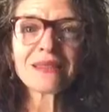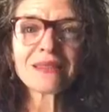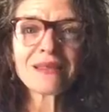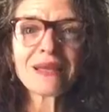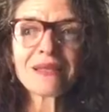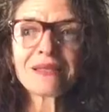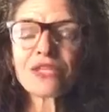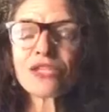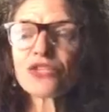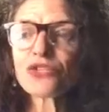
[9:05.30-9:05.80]

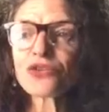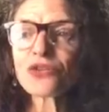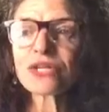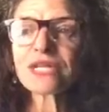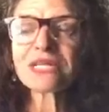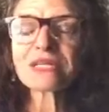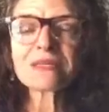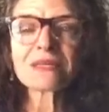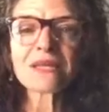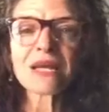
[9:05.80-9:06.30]
And the
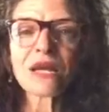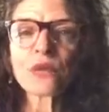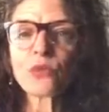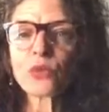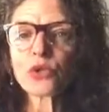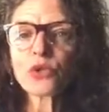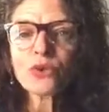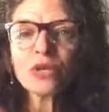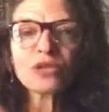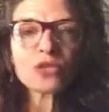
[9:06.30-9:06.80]
journey doesn't end
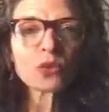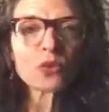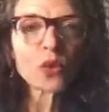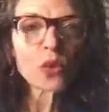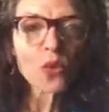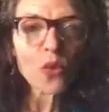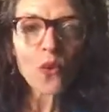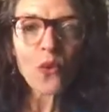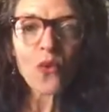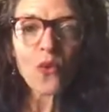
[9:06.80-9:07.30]
when you get to
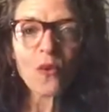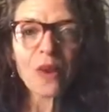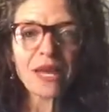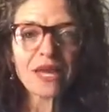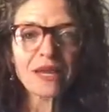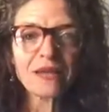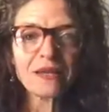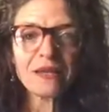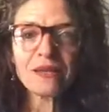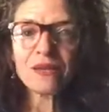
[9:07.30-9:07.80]
a goal
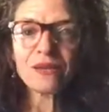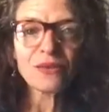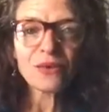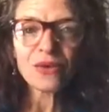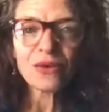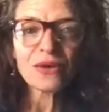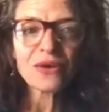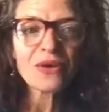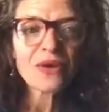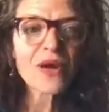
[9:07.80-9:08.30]
weight
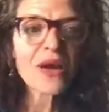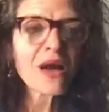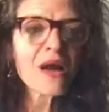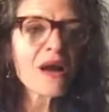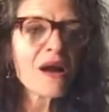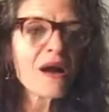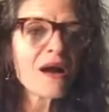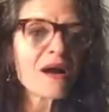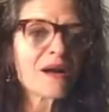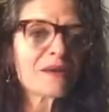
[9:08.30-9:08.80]
either.
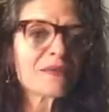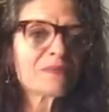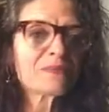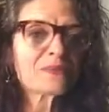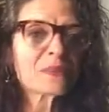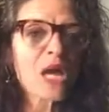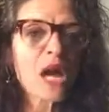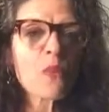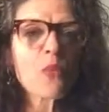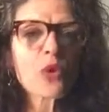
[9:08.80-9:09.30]
I'm
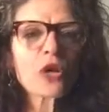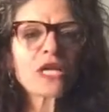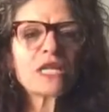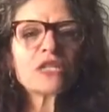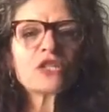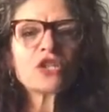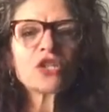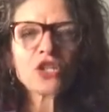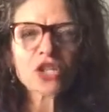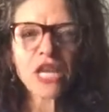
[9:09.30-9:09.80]

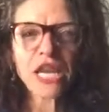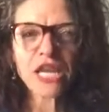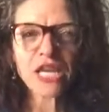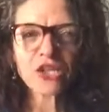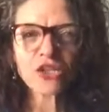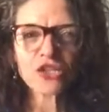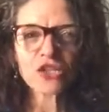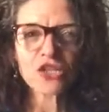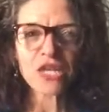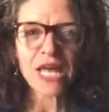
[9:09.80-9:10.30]
working to
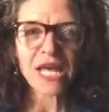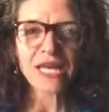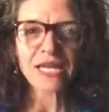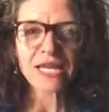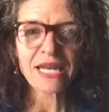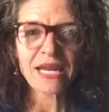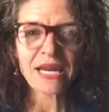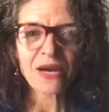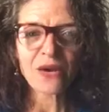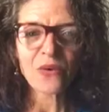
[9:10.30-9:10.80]
change that
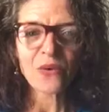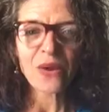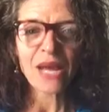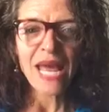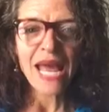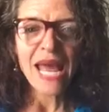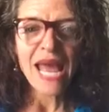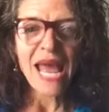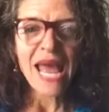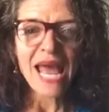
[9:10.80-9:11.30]
now.
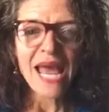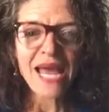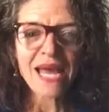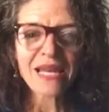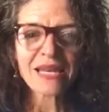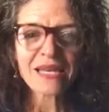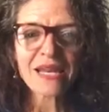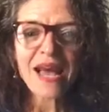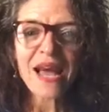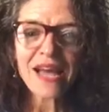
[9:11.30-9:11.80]

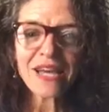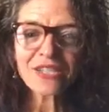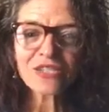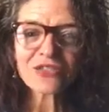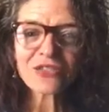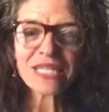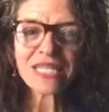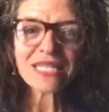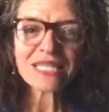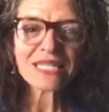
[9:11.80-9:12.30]
And hi,
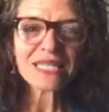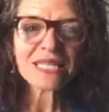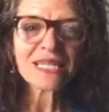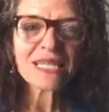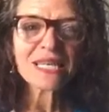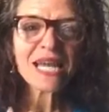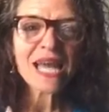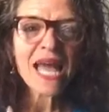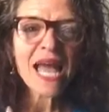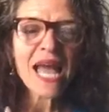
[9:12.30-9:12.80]

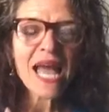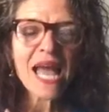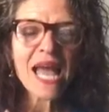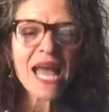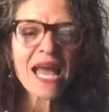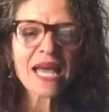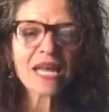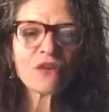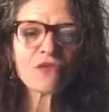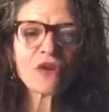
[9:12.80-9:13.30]
Tracy.
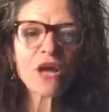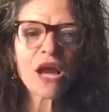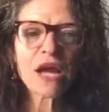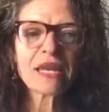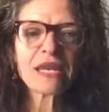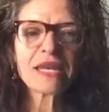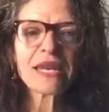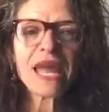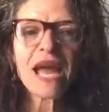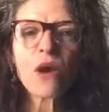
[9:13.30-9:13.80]
And
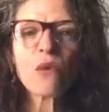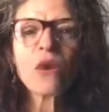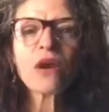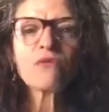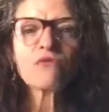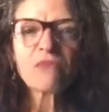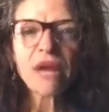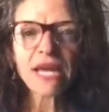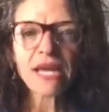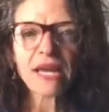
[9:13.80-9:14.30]
now
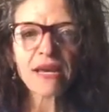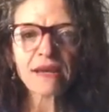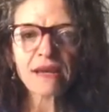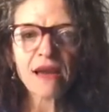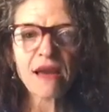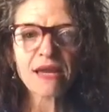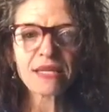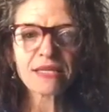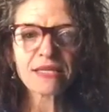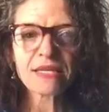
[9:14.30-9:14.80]
I
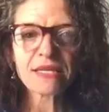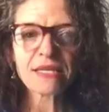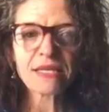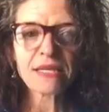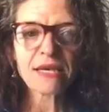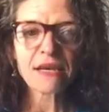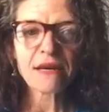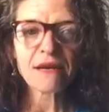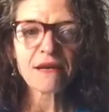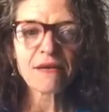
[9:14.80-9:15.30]
recognize
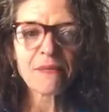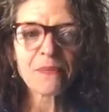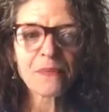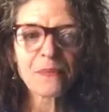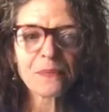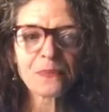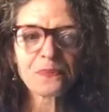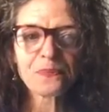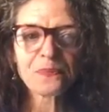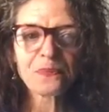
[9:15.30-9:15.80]
it.
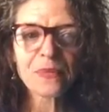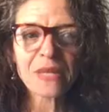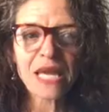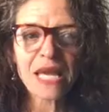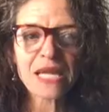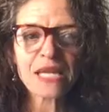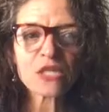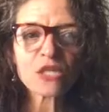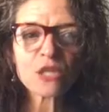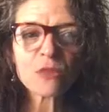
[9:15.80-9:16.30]
And
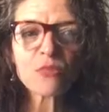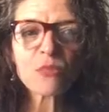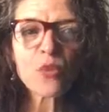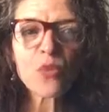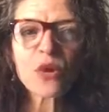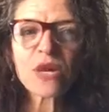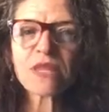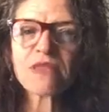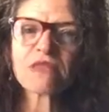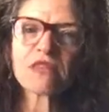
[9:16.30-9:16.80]
it's
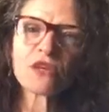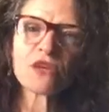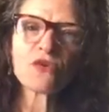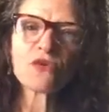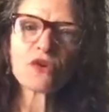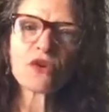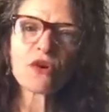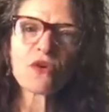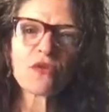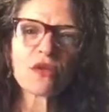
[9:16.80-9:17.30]
important that
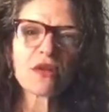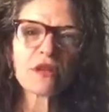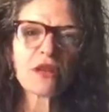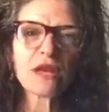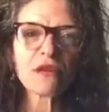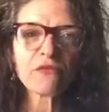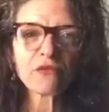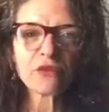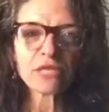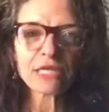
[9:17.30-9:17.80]
you know that
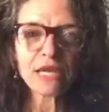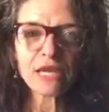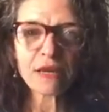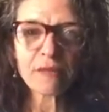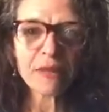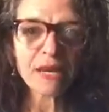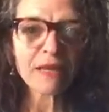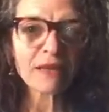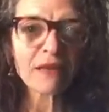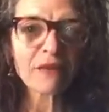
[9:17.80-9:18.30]
every day
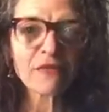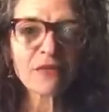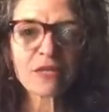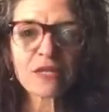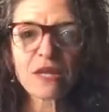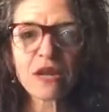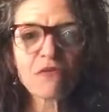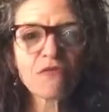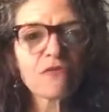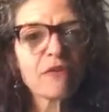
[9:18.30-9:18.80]
in my life
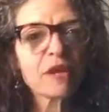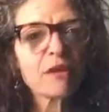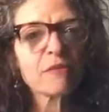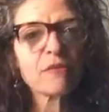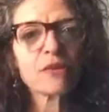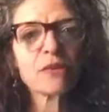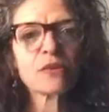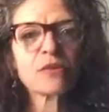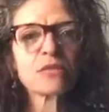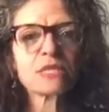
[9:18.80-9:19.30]
is not
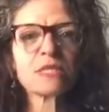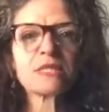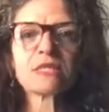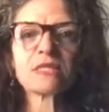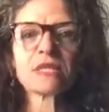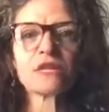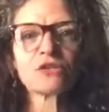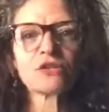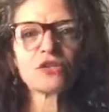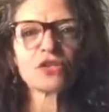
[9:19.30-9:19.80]
rainbows and
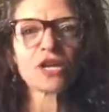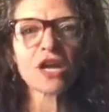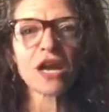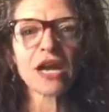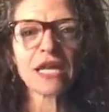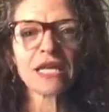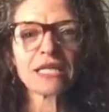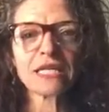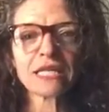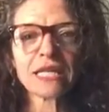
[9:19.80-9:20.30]

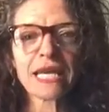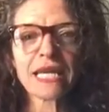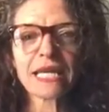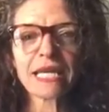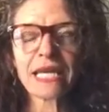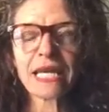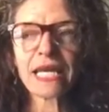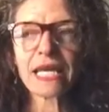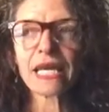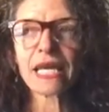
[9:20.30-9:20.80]
sunshine,
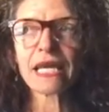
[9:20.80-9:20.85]
like